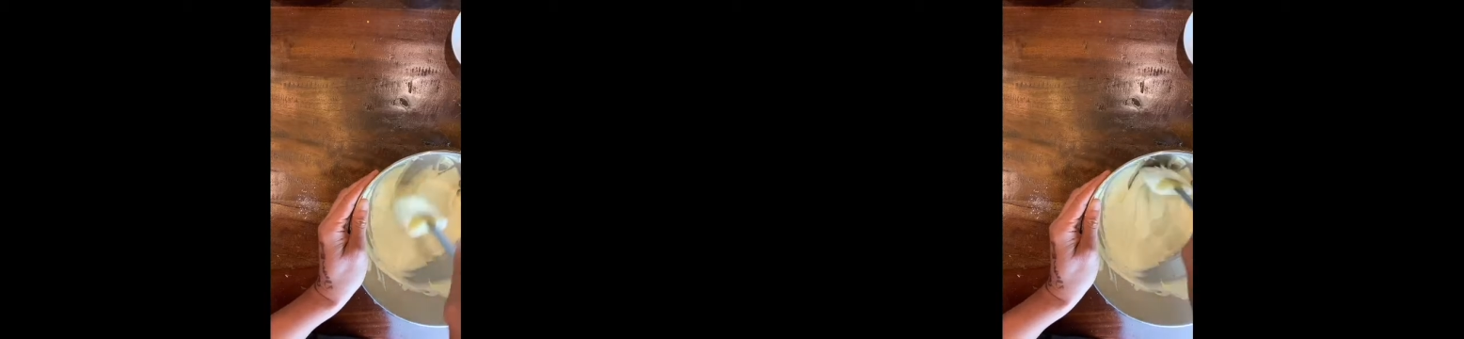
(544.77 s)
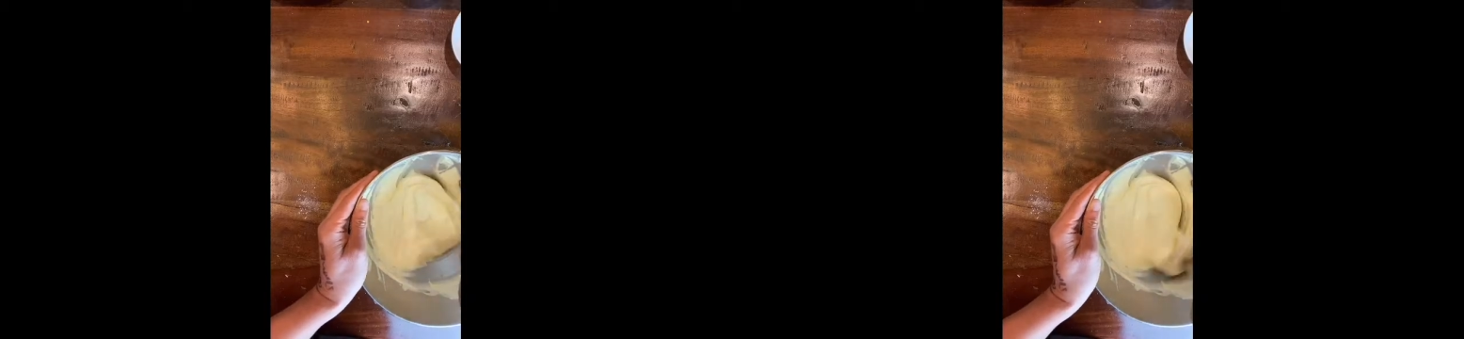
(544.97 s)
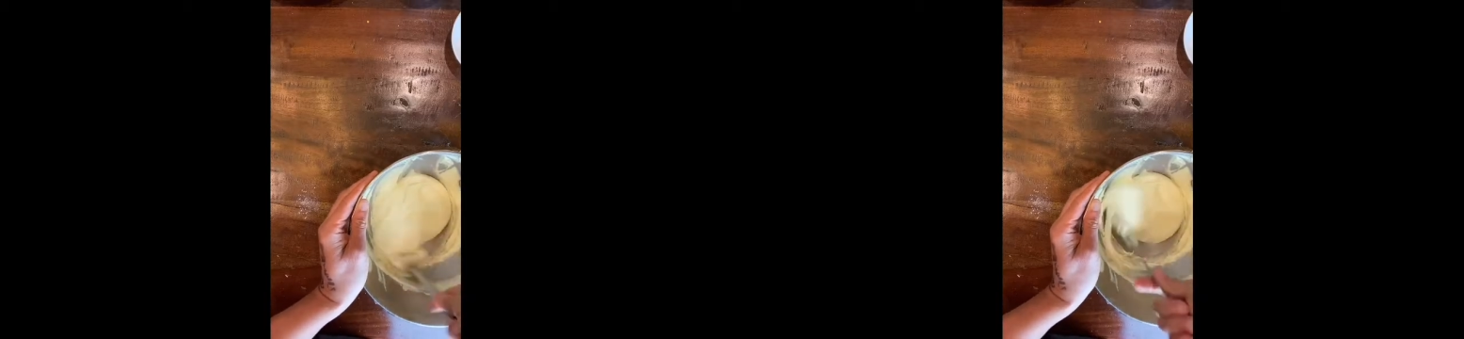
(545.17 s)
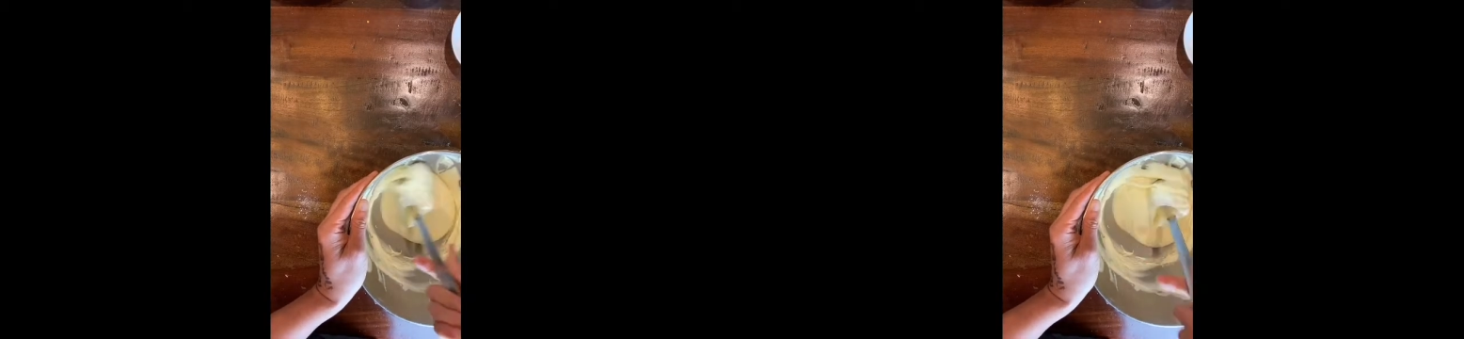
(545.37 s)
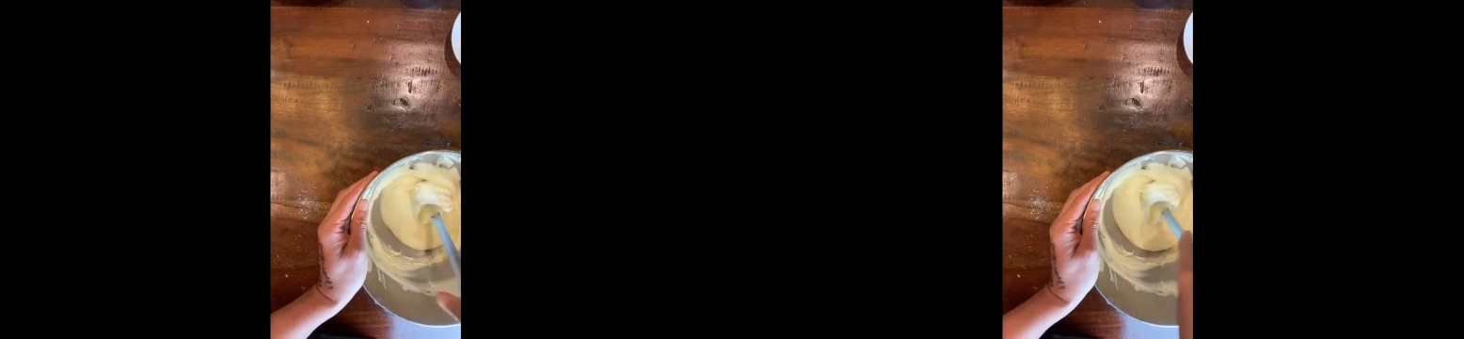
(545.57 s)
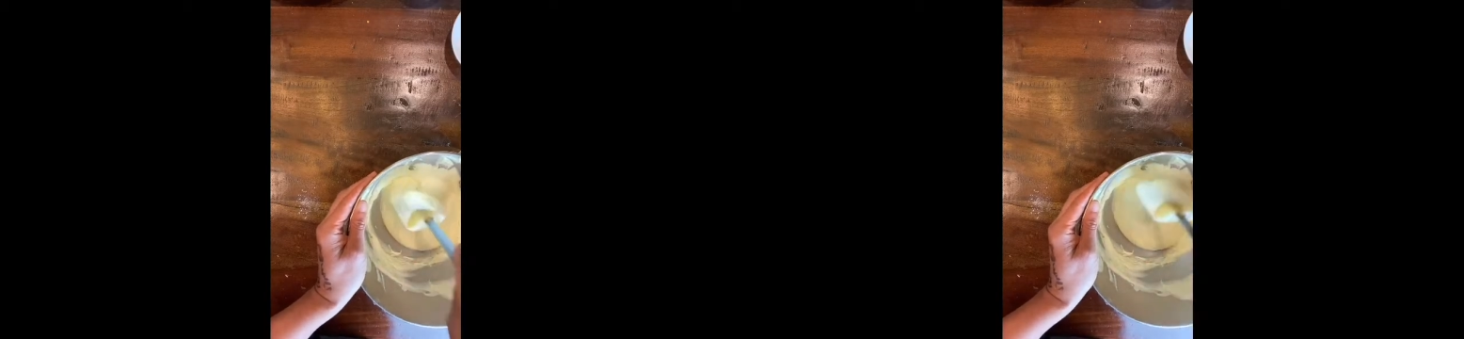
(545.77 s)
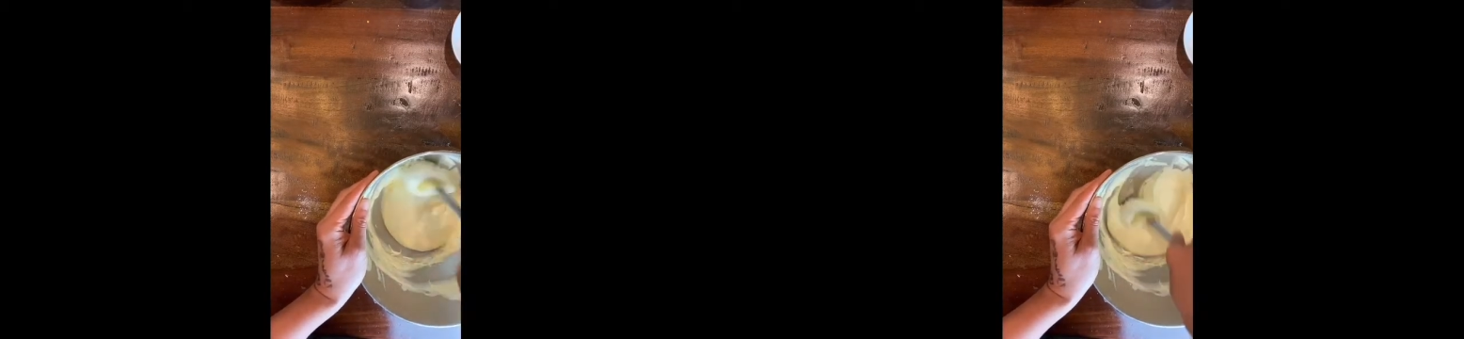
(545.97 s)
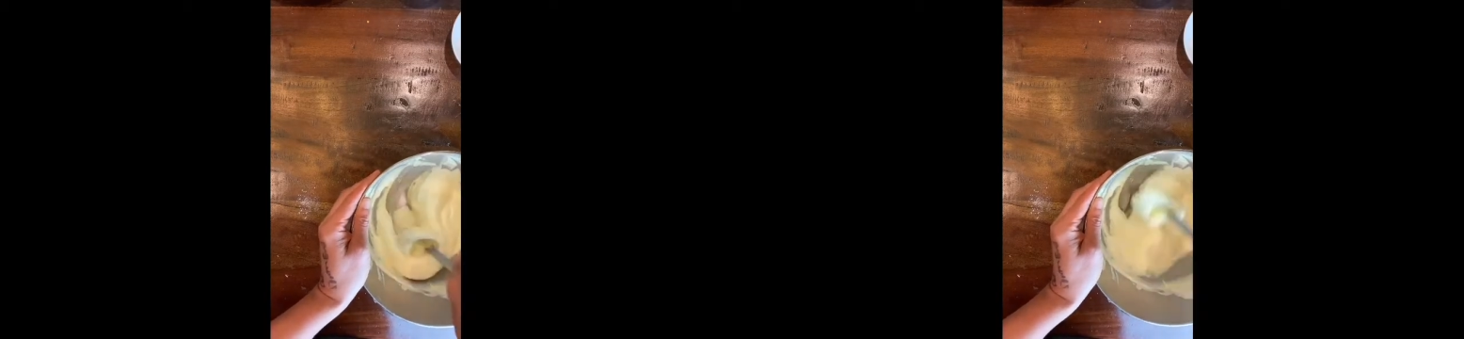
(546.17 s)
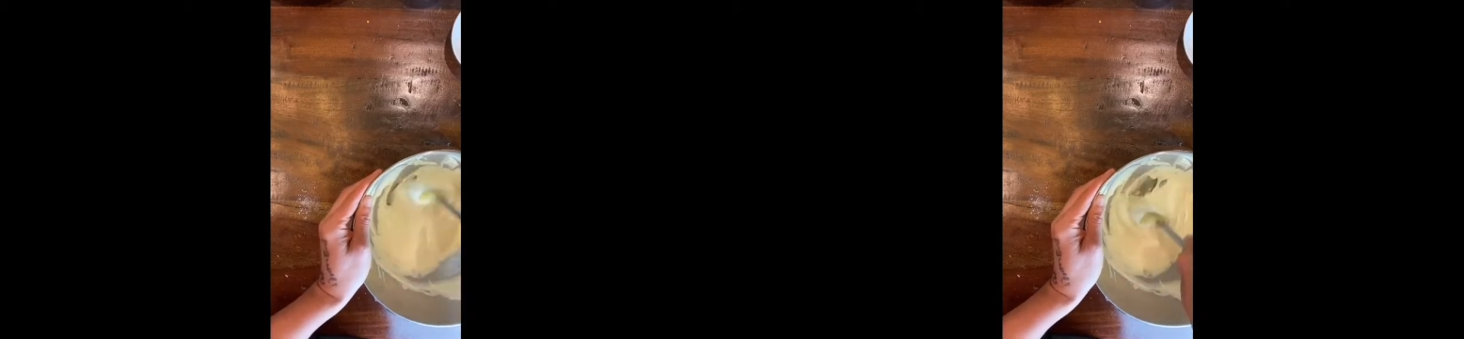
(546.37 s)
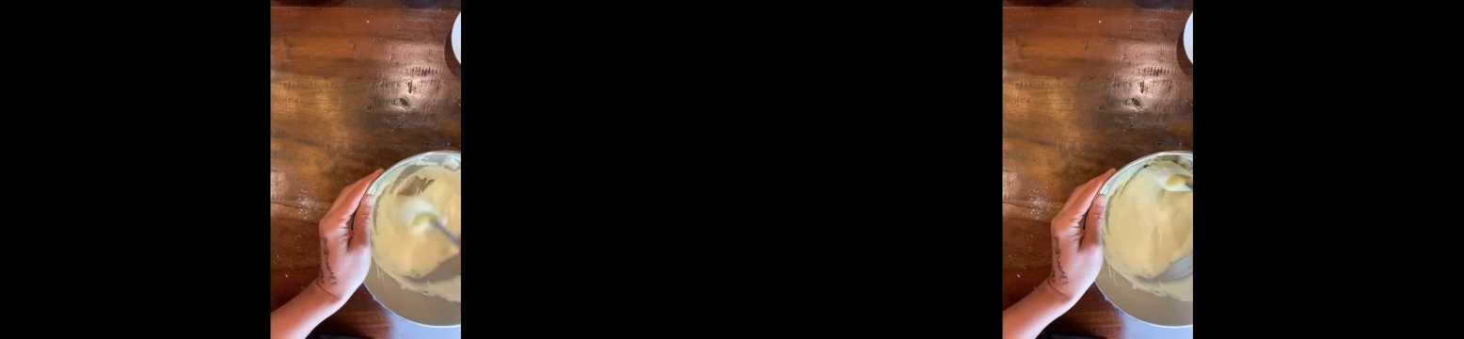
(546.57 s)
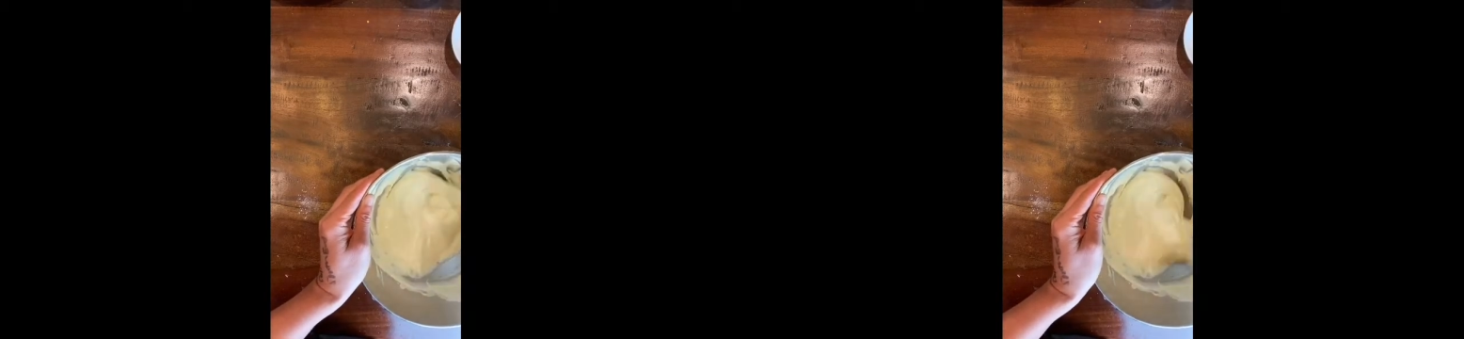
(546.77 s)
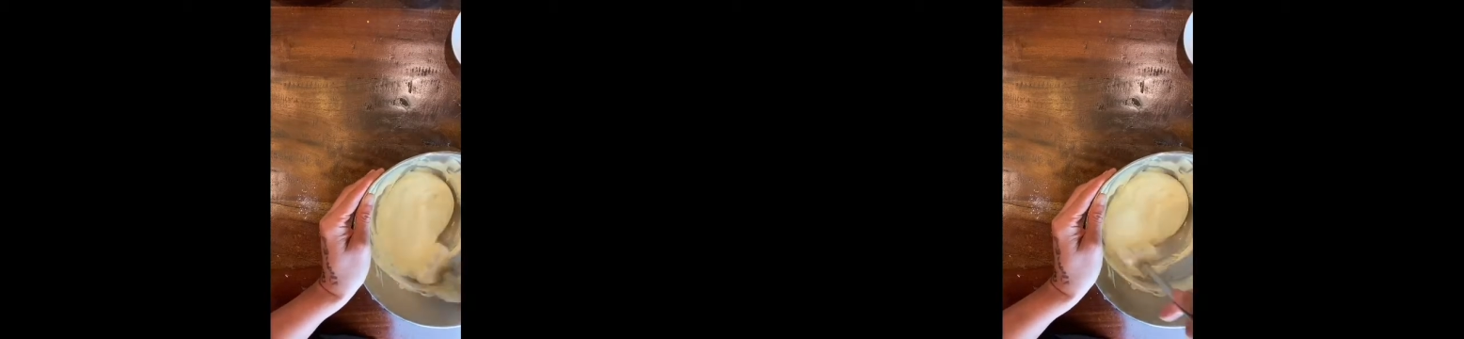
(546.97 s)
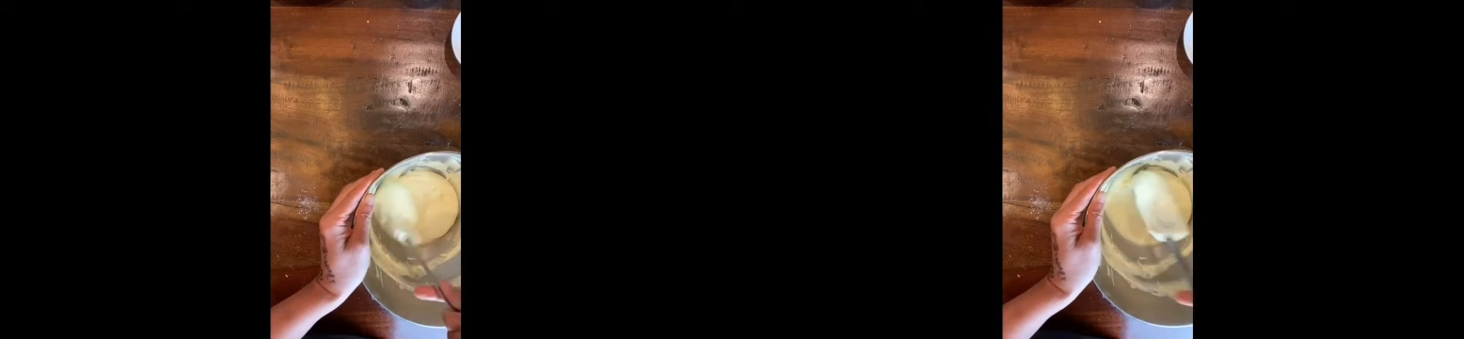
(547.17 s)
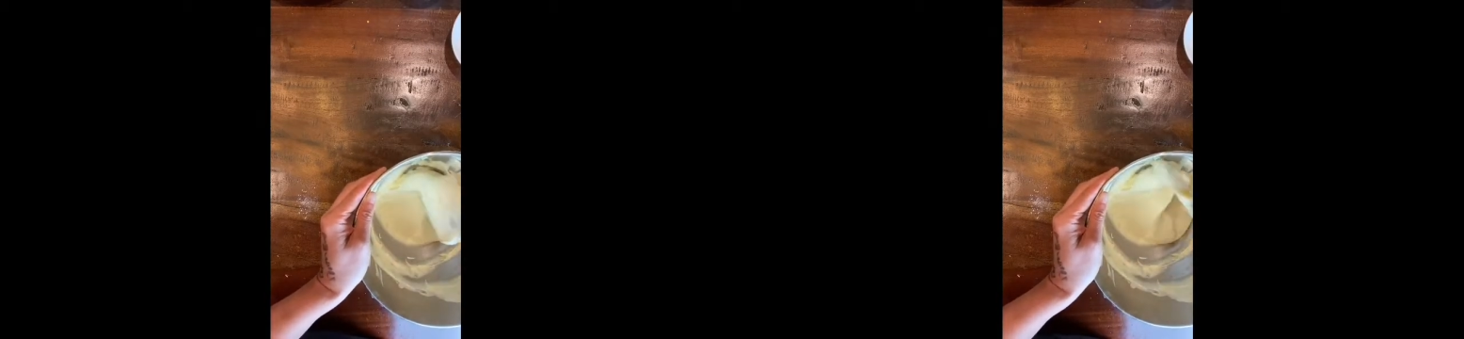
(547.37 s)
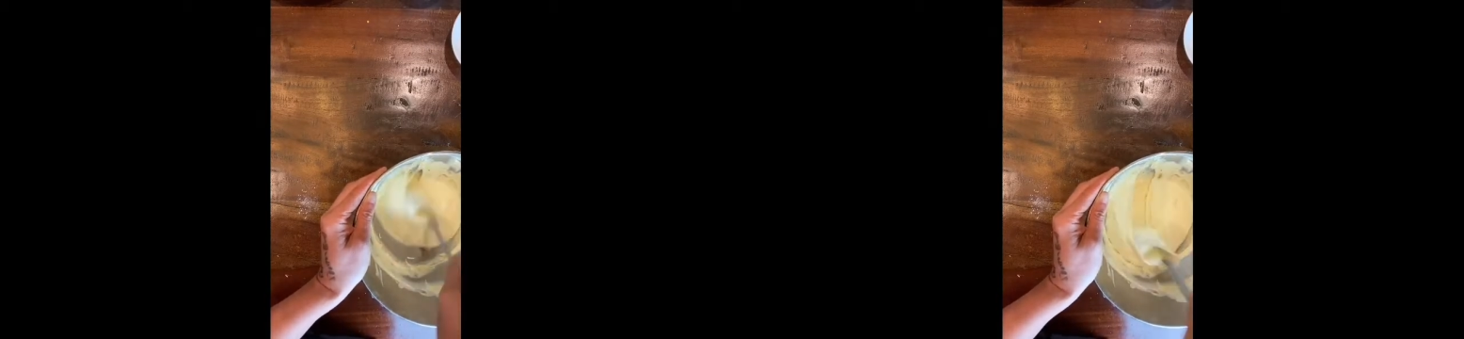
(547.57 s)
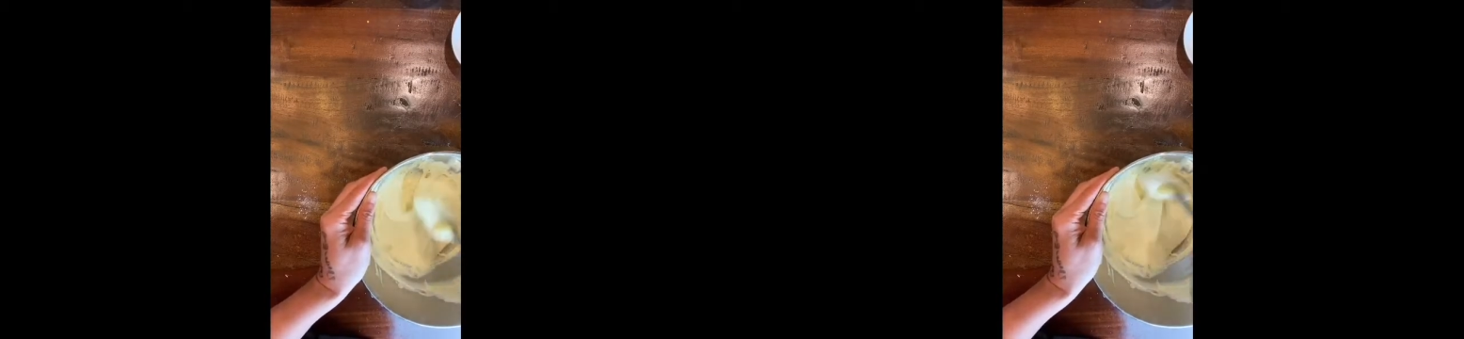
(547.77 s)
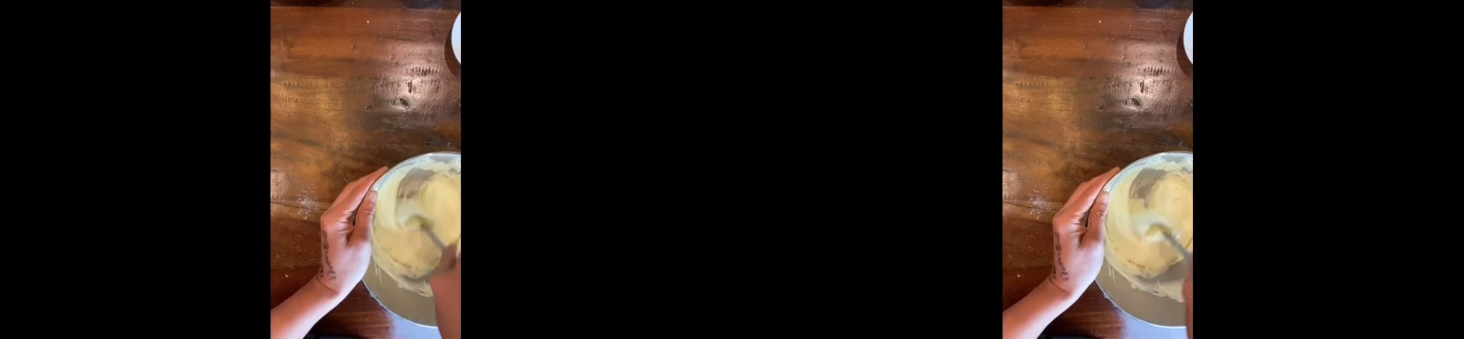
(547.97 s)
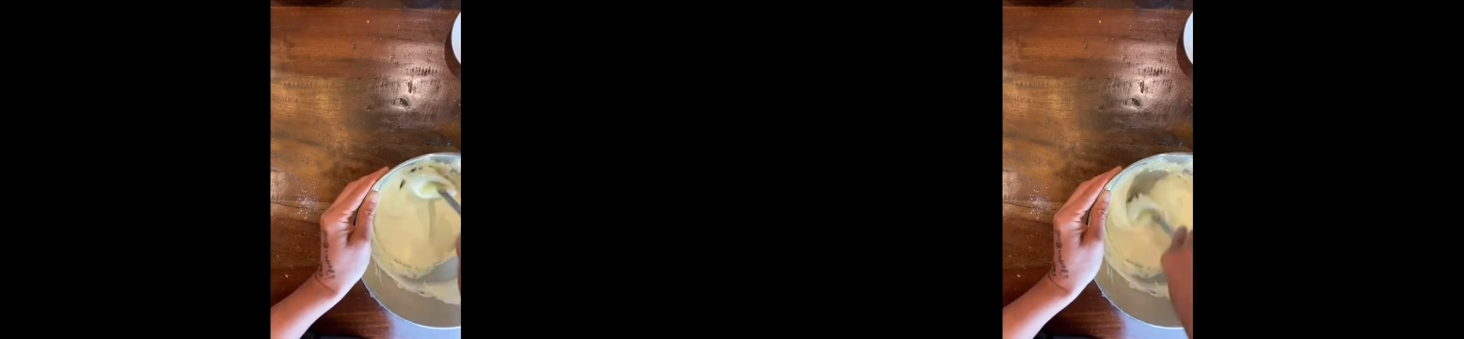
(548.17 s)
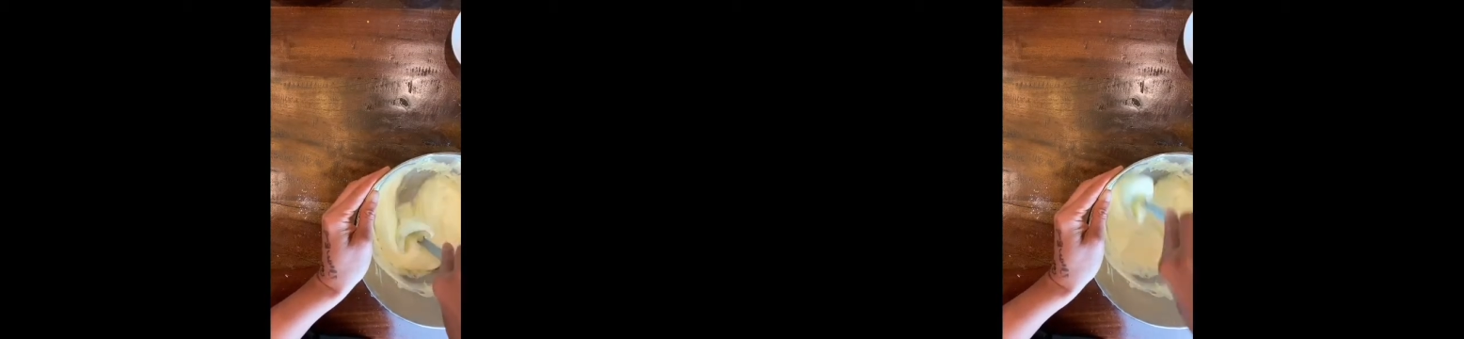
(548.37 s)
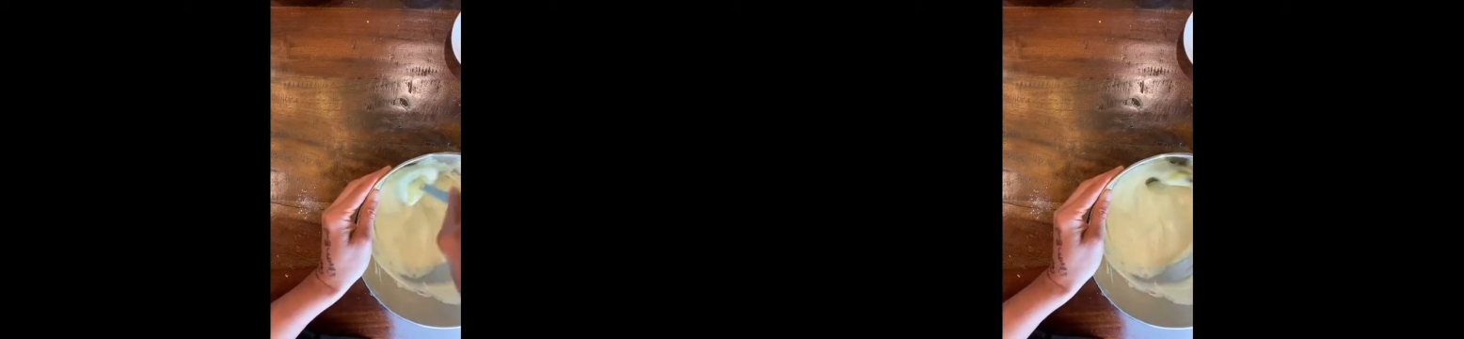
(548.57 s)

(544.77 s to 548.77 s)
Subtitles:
(no speaker visible)